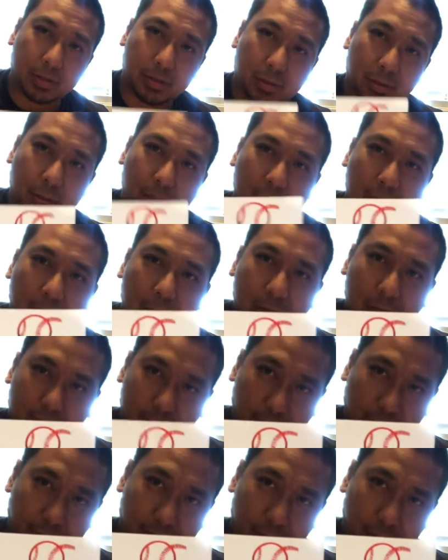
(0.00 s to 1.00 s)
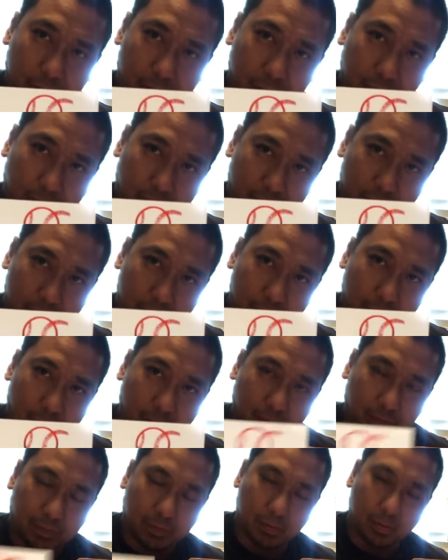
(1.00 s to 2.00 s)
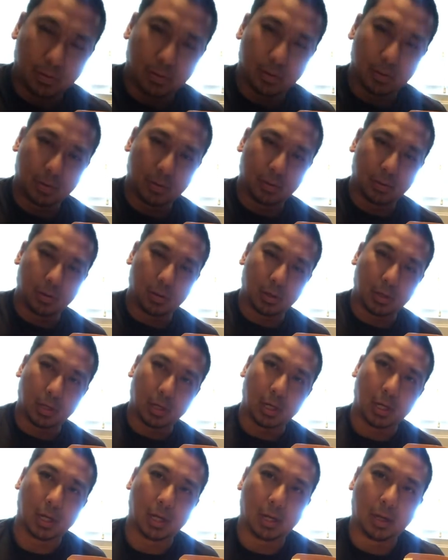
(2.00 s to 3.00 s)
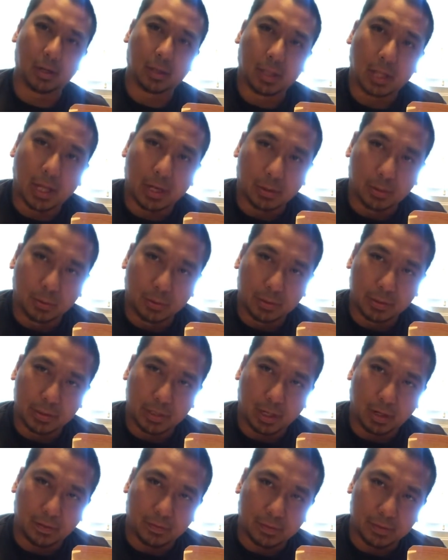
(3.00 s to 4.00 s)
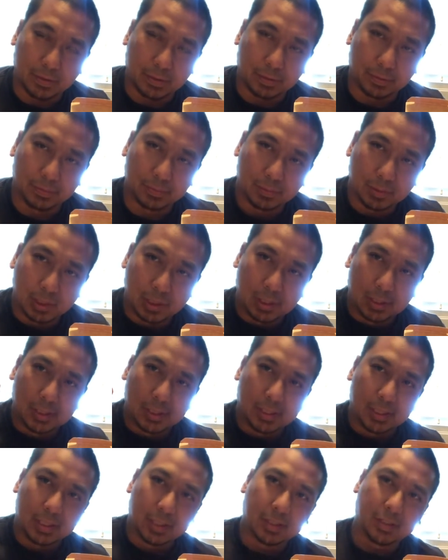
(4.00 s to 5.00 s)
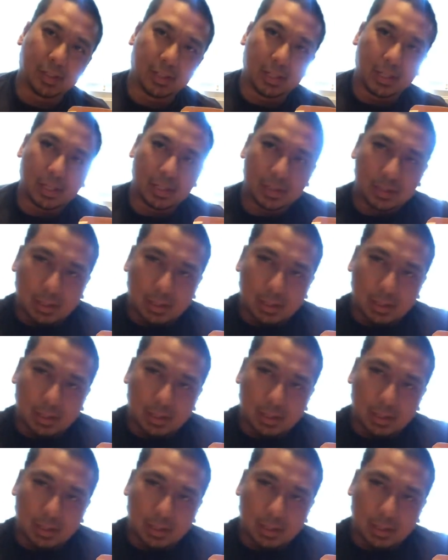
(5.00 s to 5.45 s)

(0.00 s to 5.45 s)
So definitely check them out for uh, a lot of cool stuff. So see you next